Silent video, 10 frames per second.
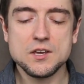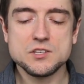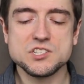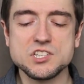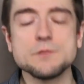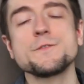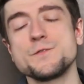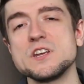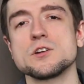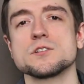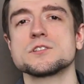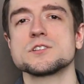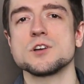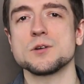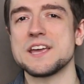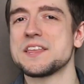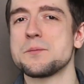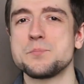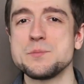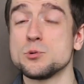Some fears, okay,
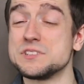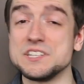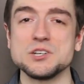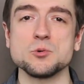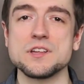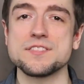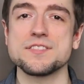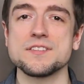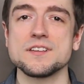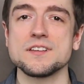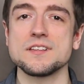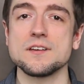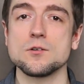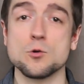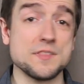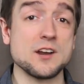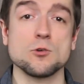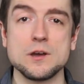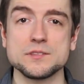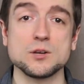that people deal with or that
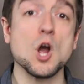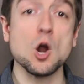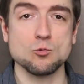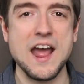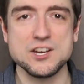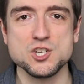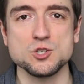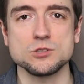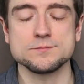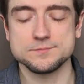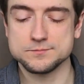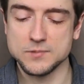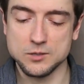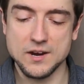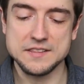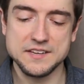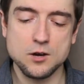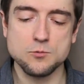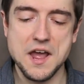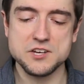are out there are rational. All right, they
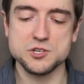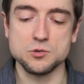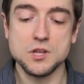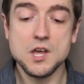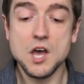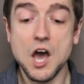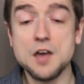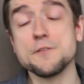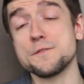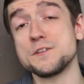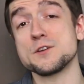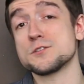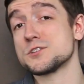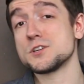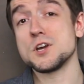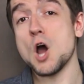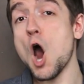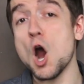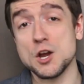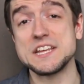are rational. Other fears
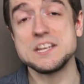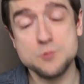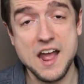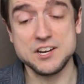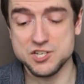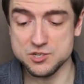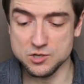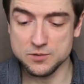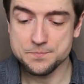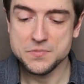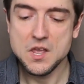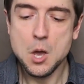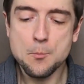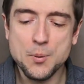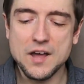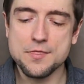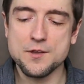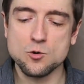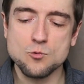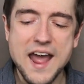are irrational, but
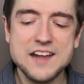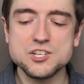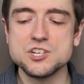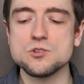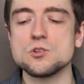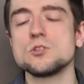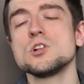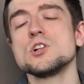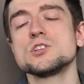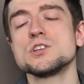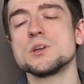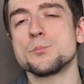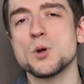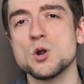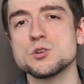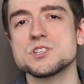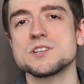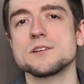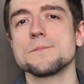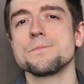they're rational to the
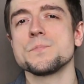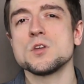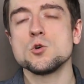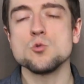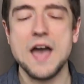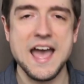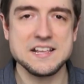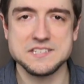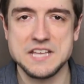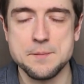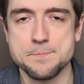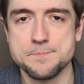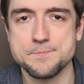person who has them.